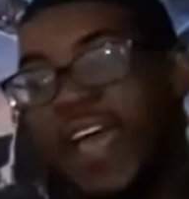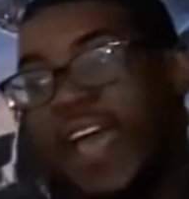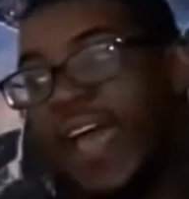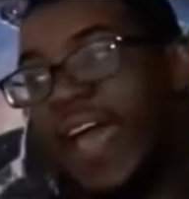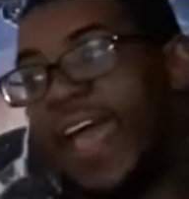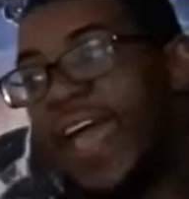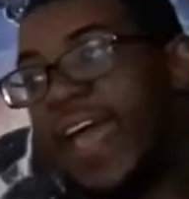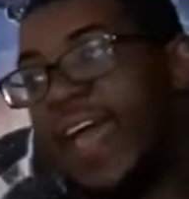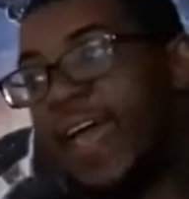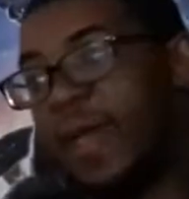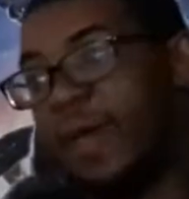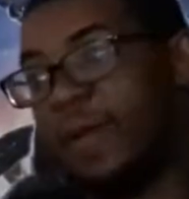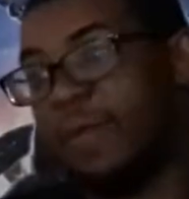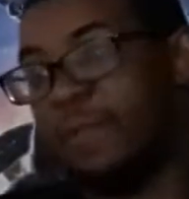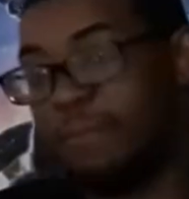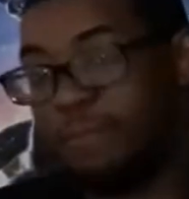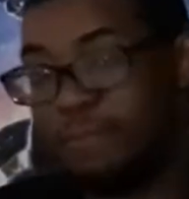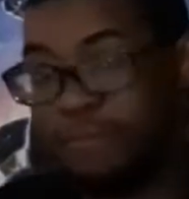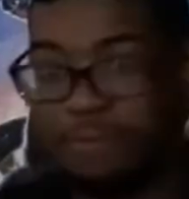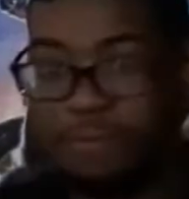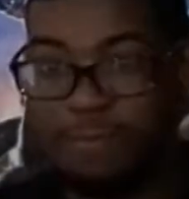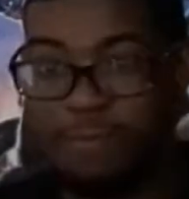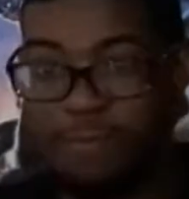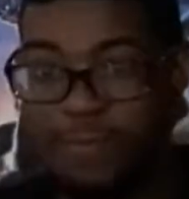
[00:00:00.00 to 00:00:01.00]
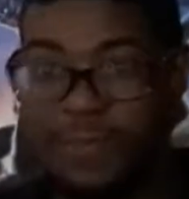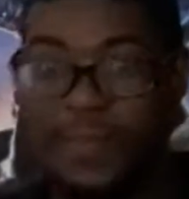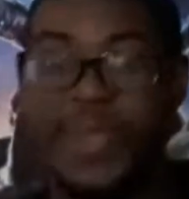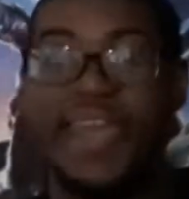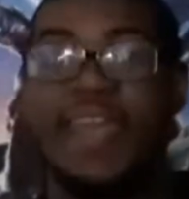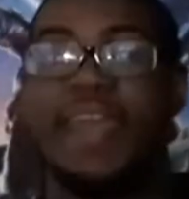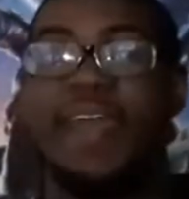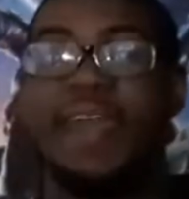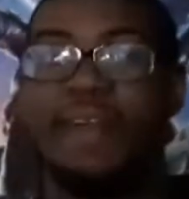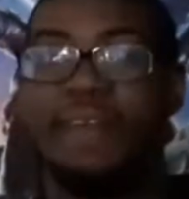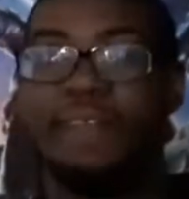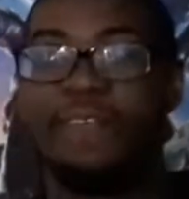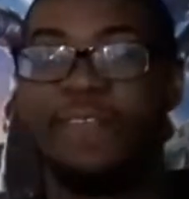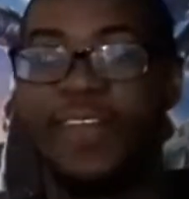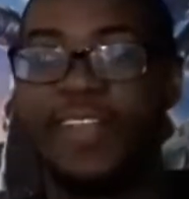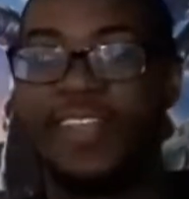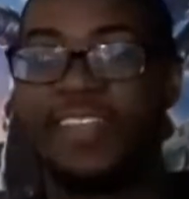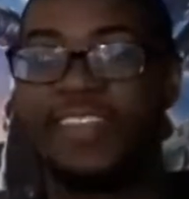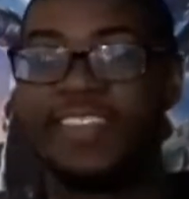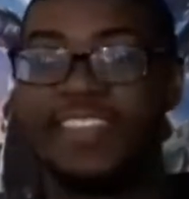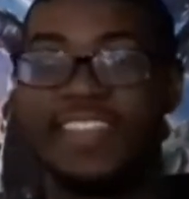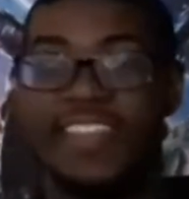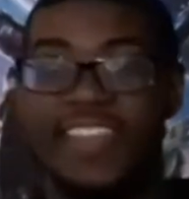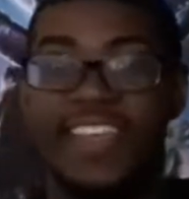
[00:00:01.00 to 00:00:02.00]
And man,
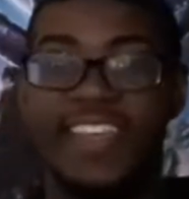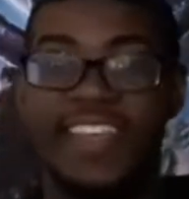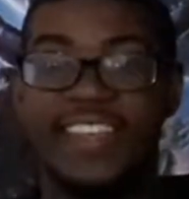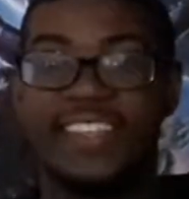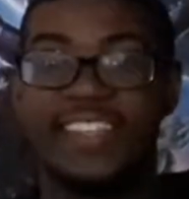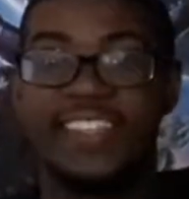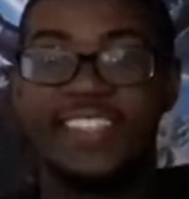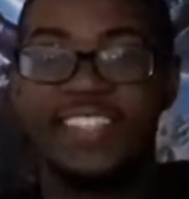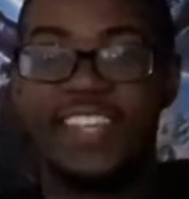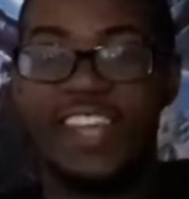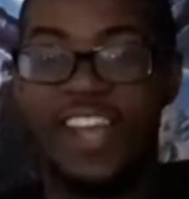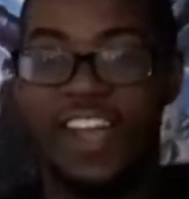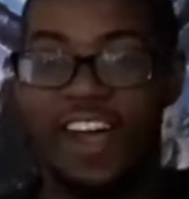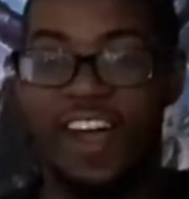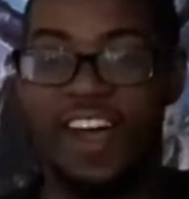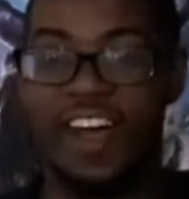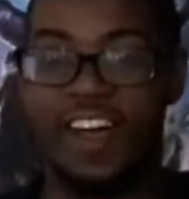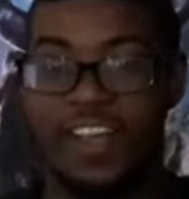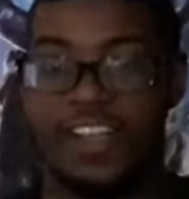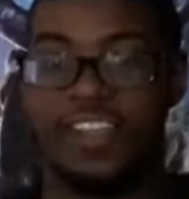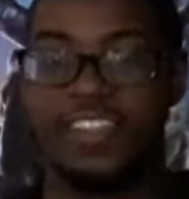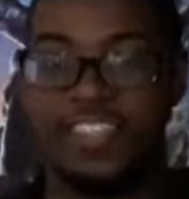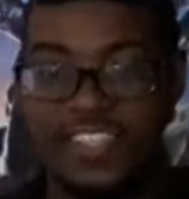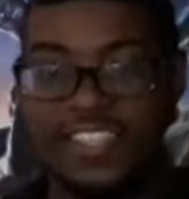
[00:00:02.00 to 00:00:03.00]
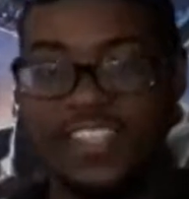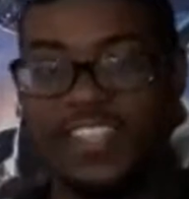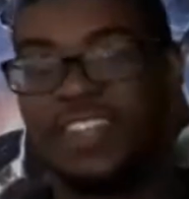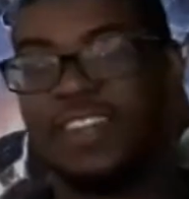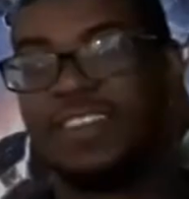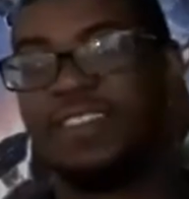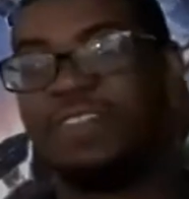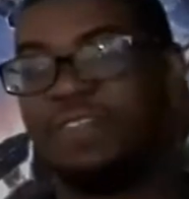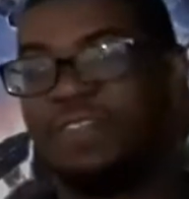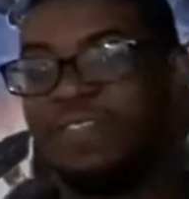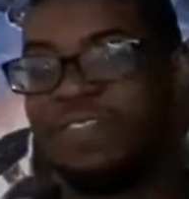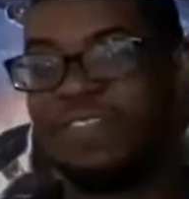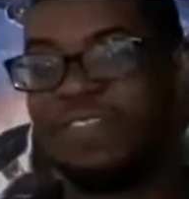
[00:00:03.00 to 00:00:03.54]
was this awesome!